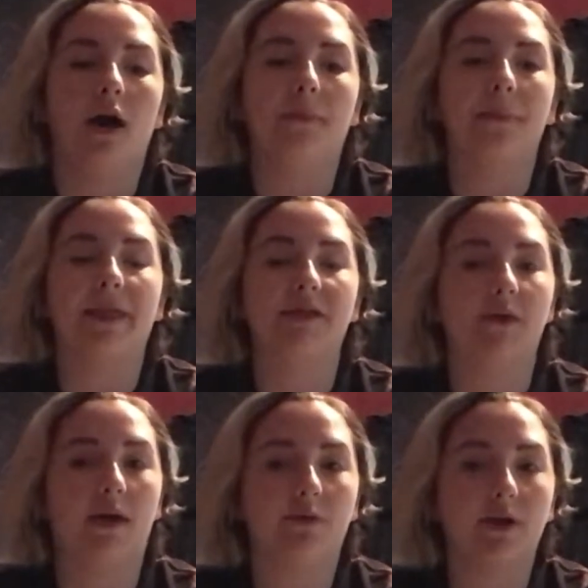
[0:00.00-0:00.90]
That's what
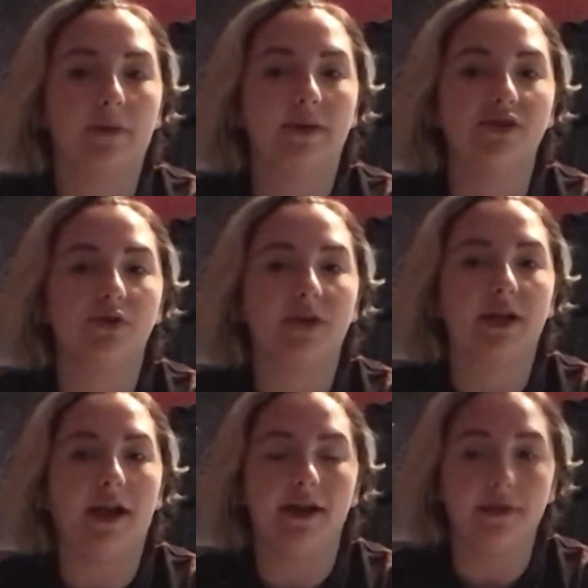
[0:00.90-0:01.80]
I would recommend doing.
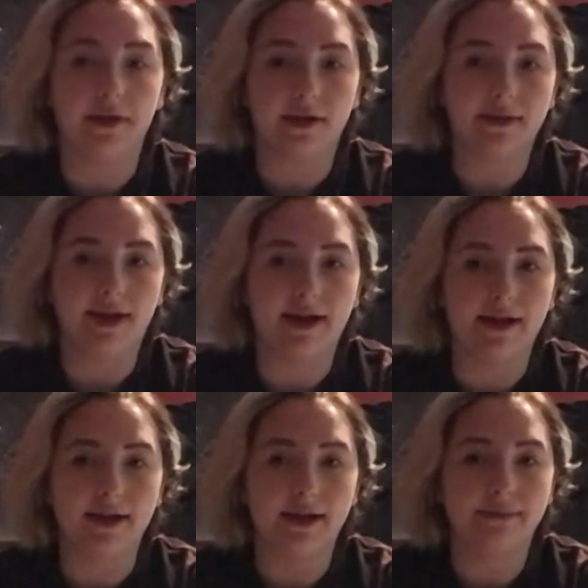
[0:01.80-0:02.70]
I think
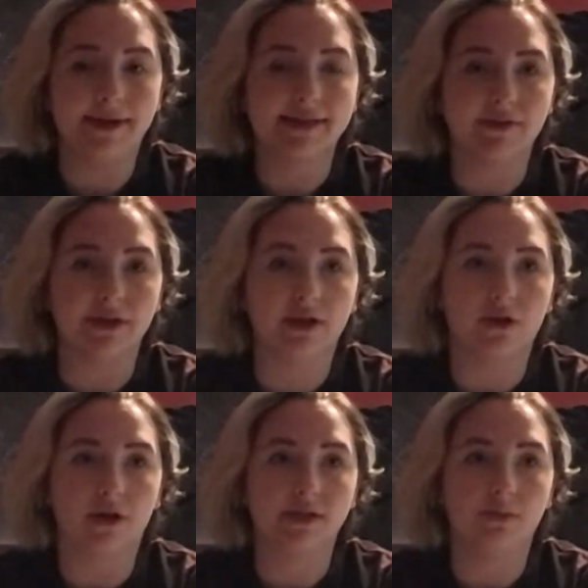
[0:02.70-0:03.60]
that it makes everything a
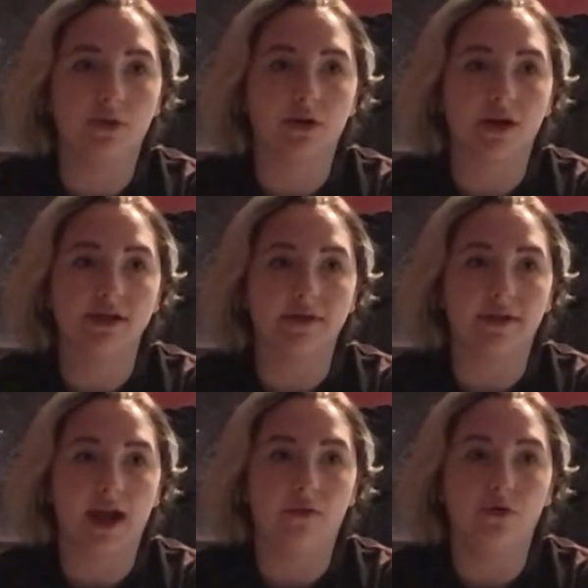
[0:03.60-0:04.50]
lot simpler instead of
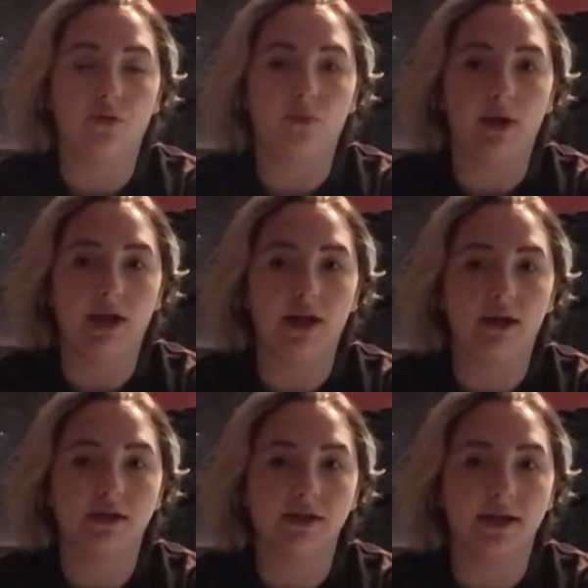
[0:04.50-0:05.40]
like having to
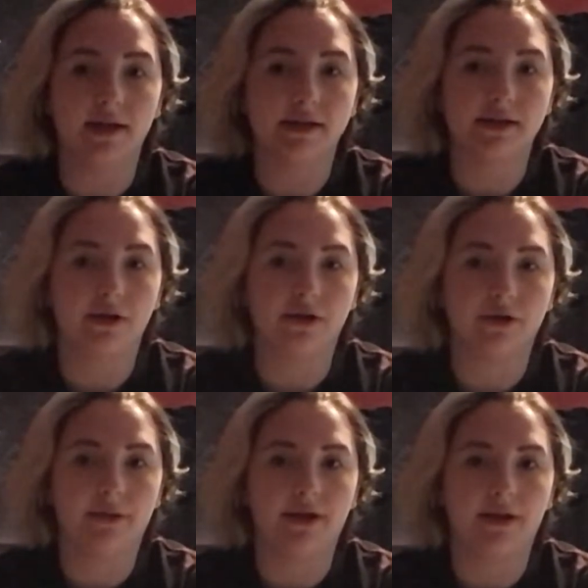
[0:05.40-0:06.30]
wait to like sit on your
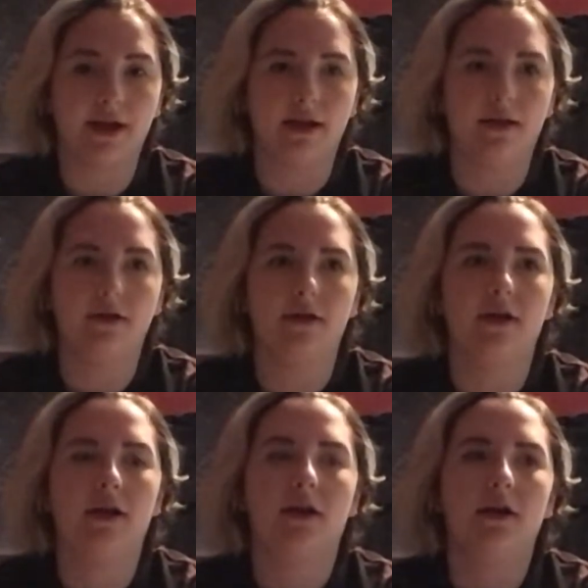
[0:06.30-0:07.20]
bed again
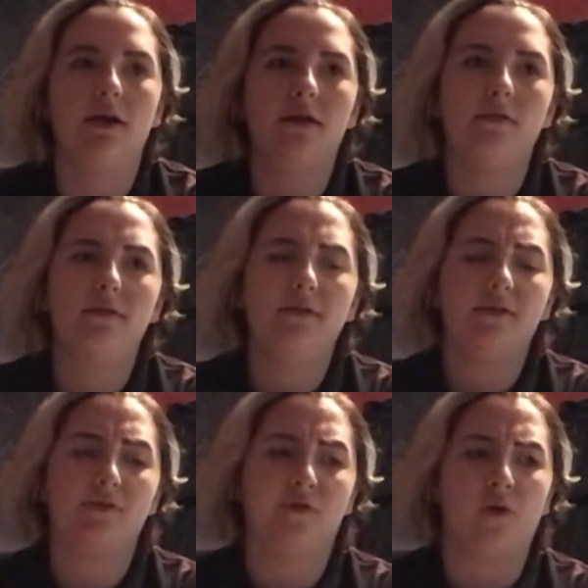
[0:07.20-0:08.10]

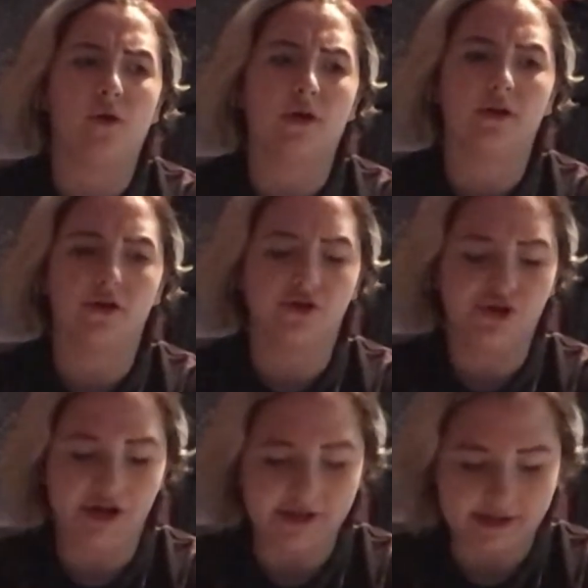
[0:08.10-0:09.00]
for your
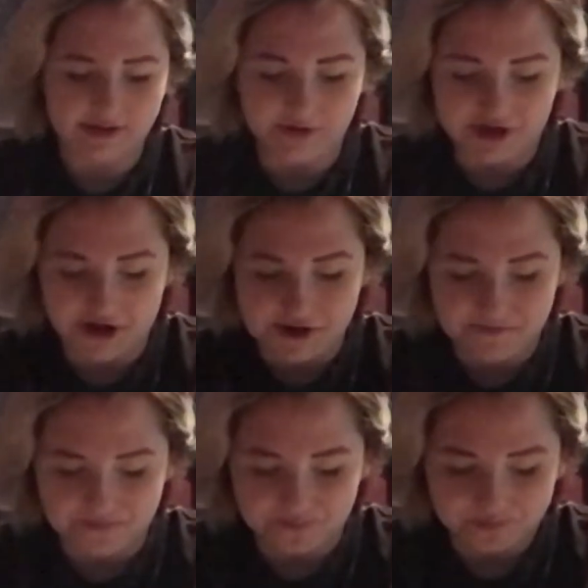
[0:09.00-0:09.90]
sheets to be done.